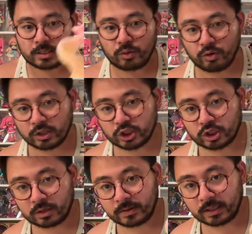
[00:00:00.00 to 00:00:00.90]
orange
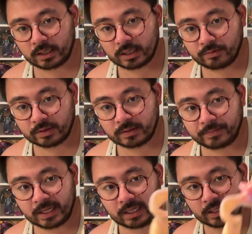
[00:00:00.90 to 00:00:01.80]
sherbet with the
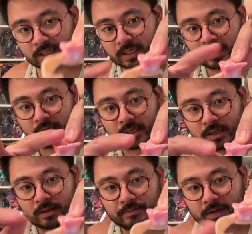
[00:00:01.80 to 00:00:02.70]
pink
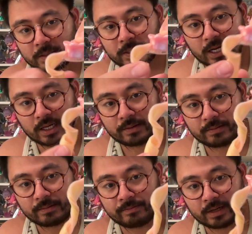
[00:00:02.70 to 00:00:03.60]
butterfly,
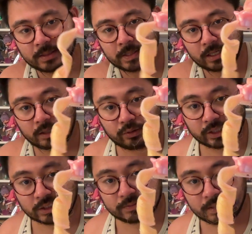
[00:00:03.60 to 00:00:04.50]
but very
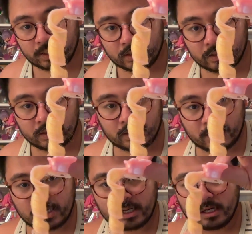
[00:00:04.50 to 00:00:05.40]
crisp.
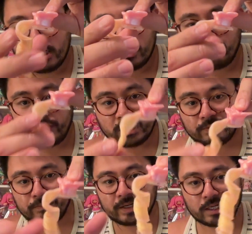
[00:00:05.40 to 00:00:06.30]
crisp
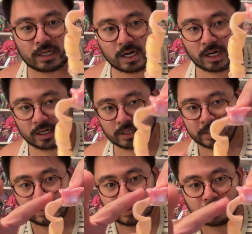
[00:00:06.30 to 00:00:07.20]
but
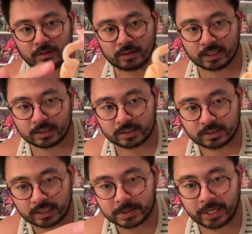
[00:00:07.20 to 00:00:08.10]
uneventful because there's
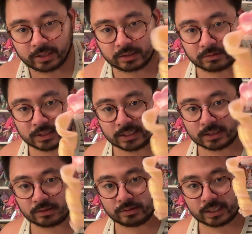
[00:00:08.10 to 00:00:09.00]
like very little
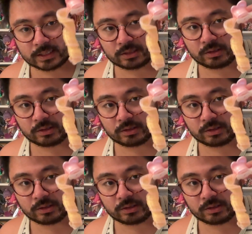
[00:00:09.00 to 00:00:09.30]
tinsel that's still